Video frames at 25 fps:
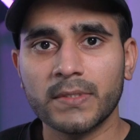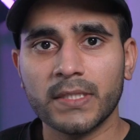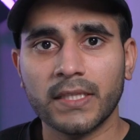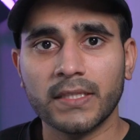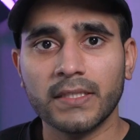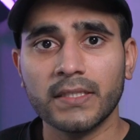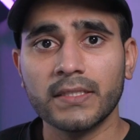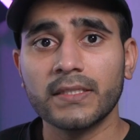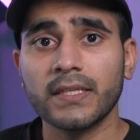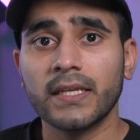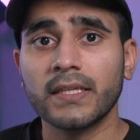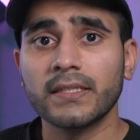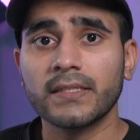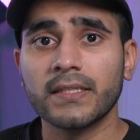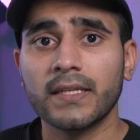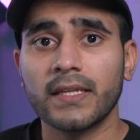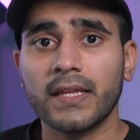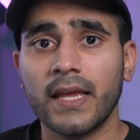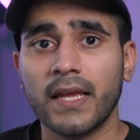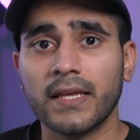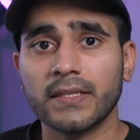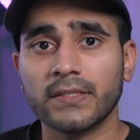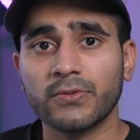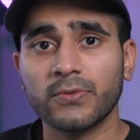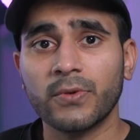that this headset
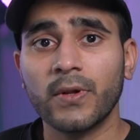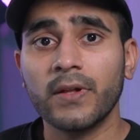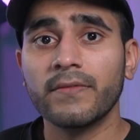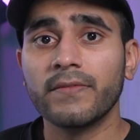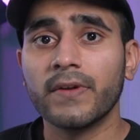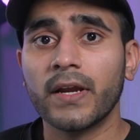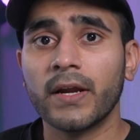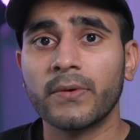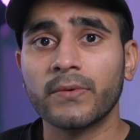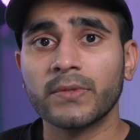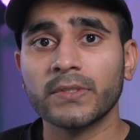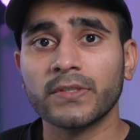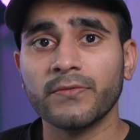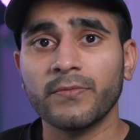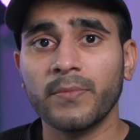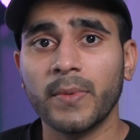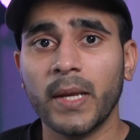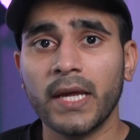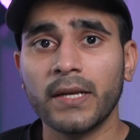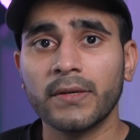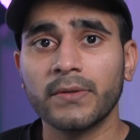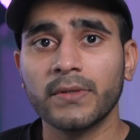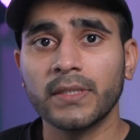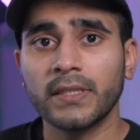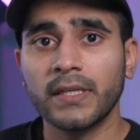has 12 hours of
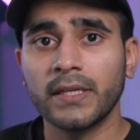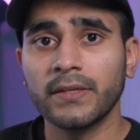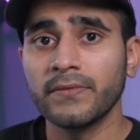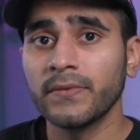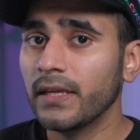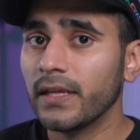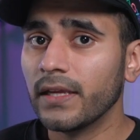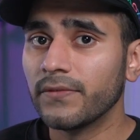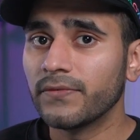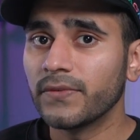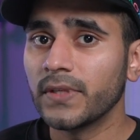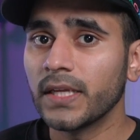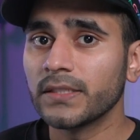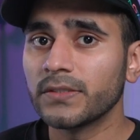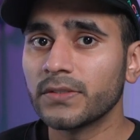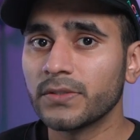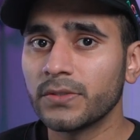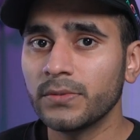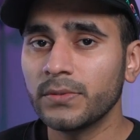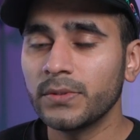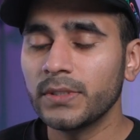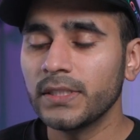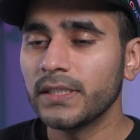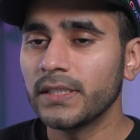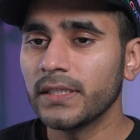battery life. If that's
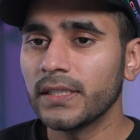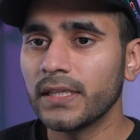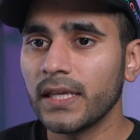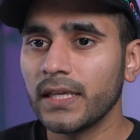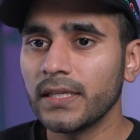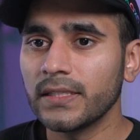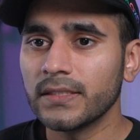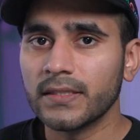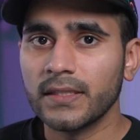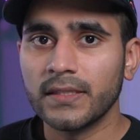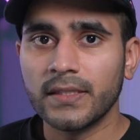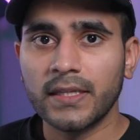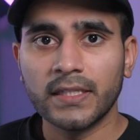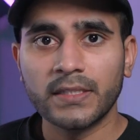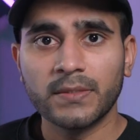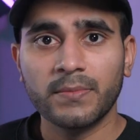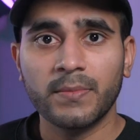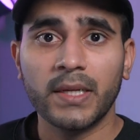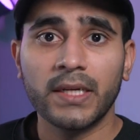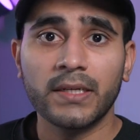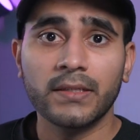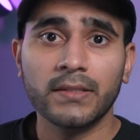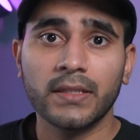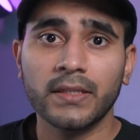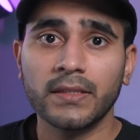truly the case, then that's
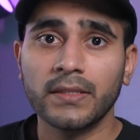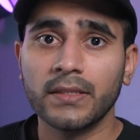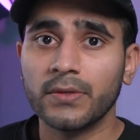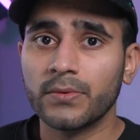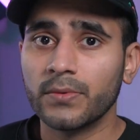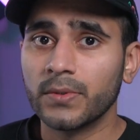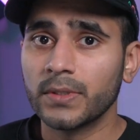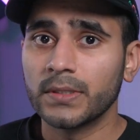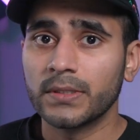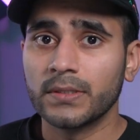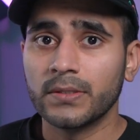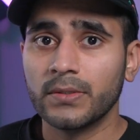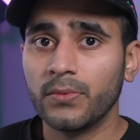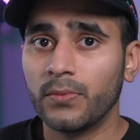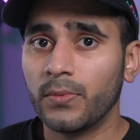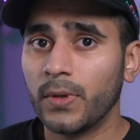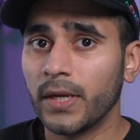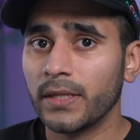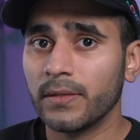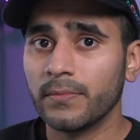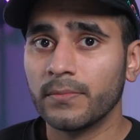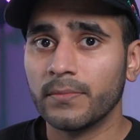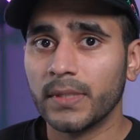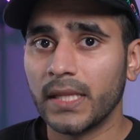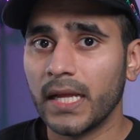better than the original
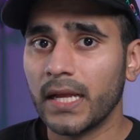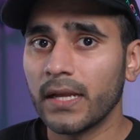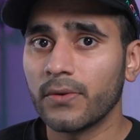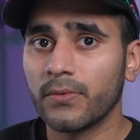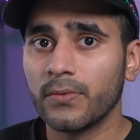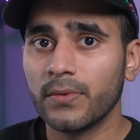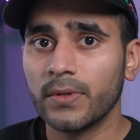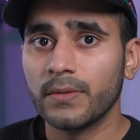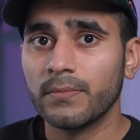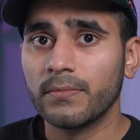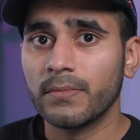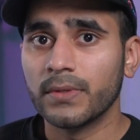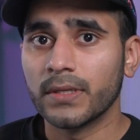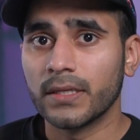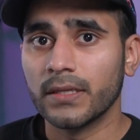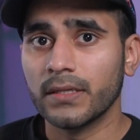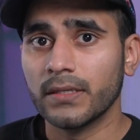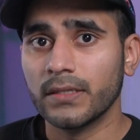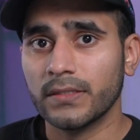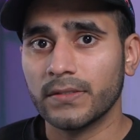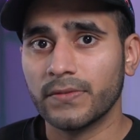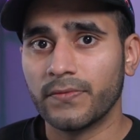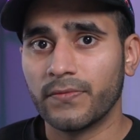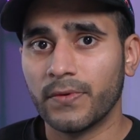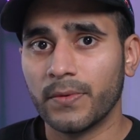white and black one,
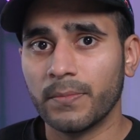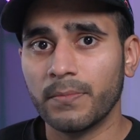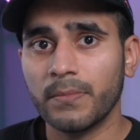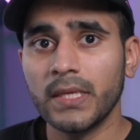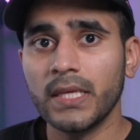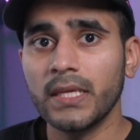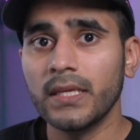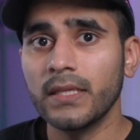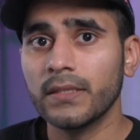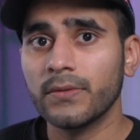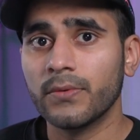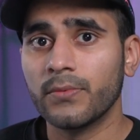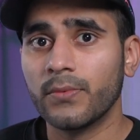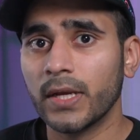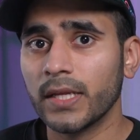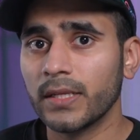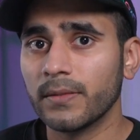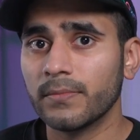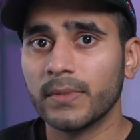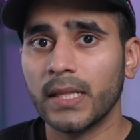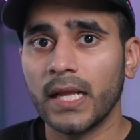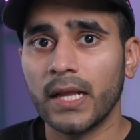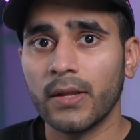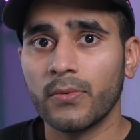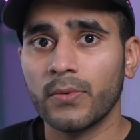because for me, the white and
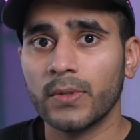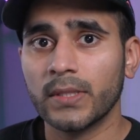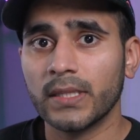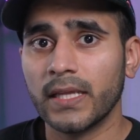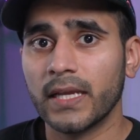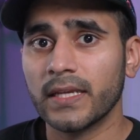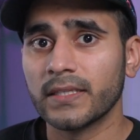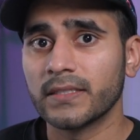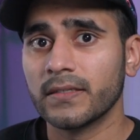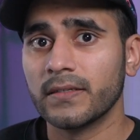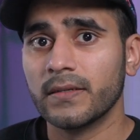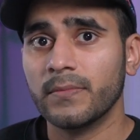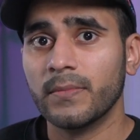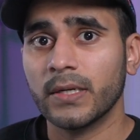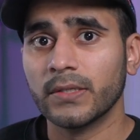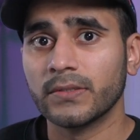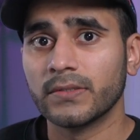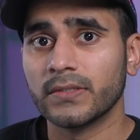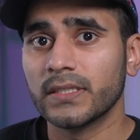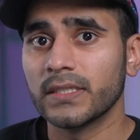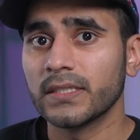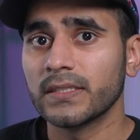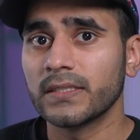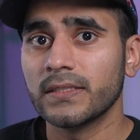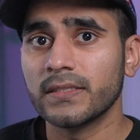black one lasted about
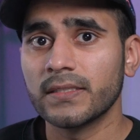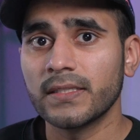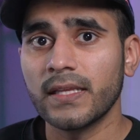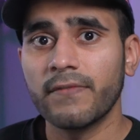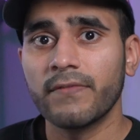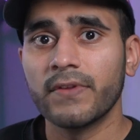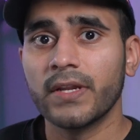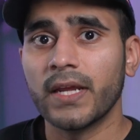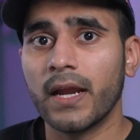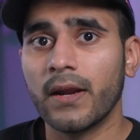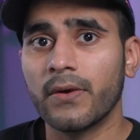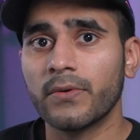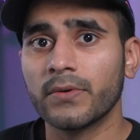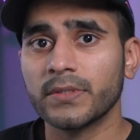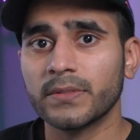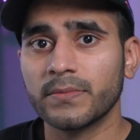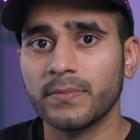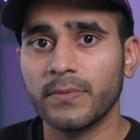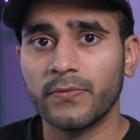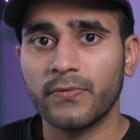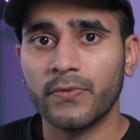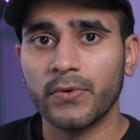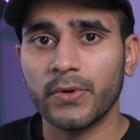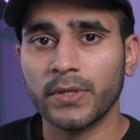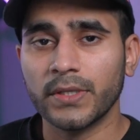6 to 7 hours
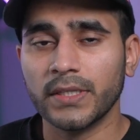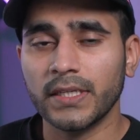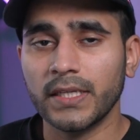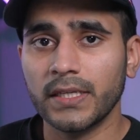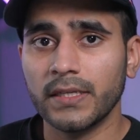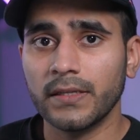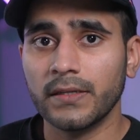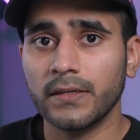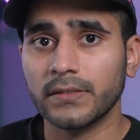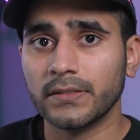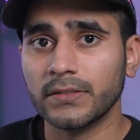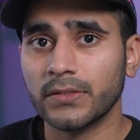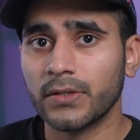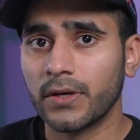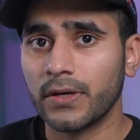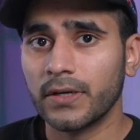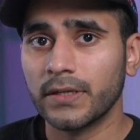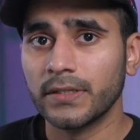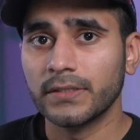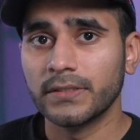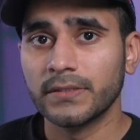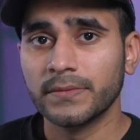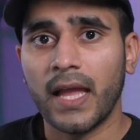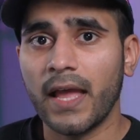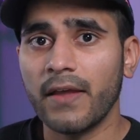before it needed a
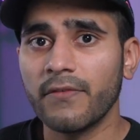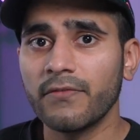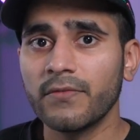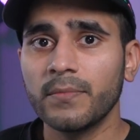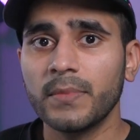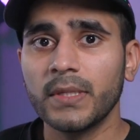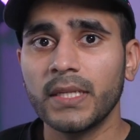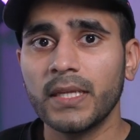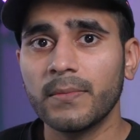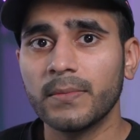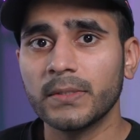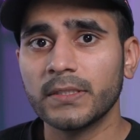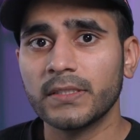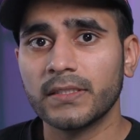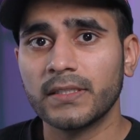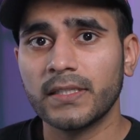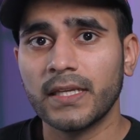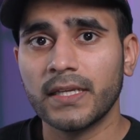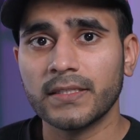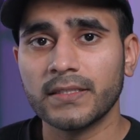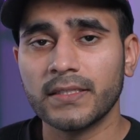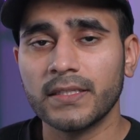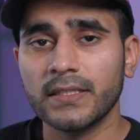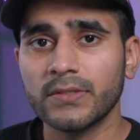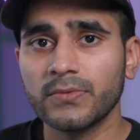charge. I haven't been able to
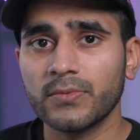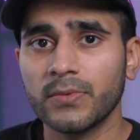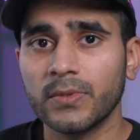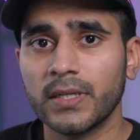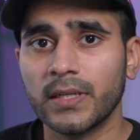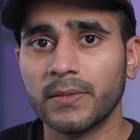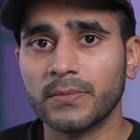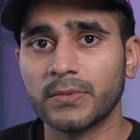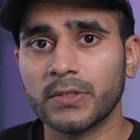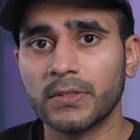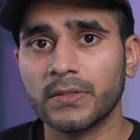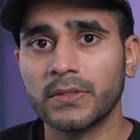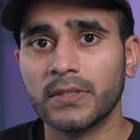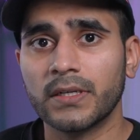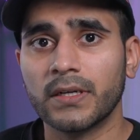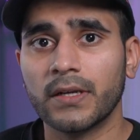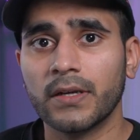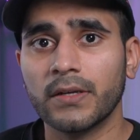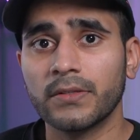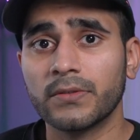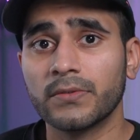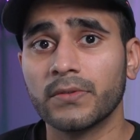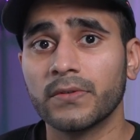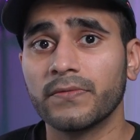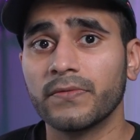test this one. I'm sure there are
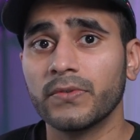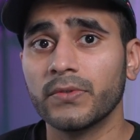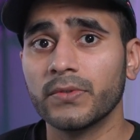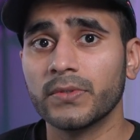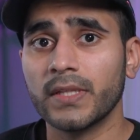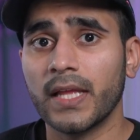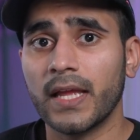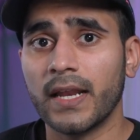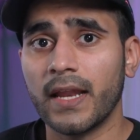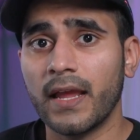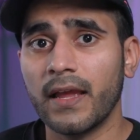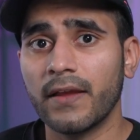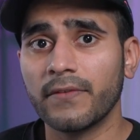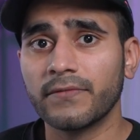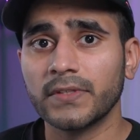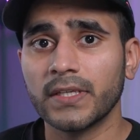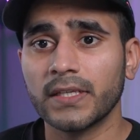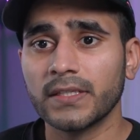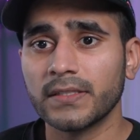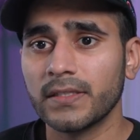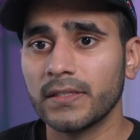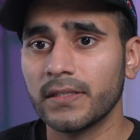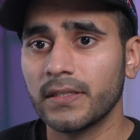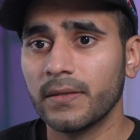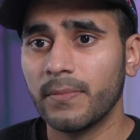other reviews that have
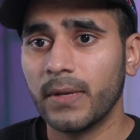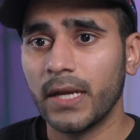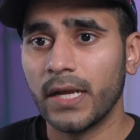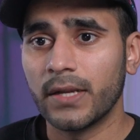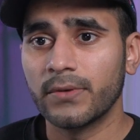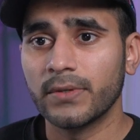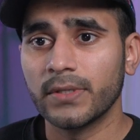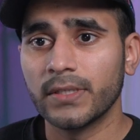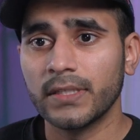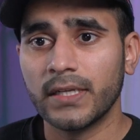tested the battery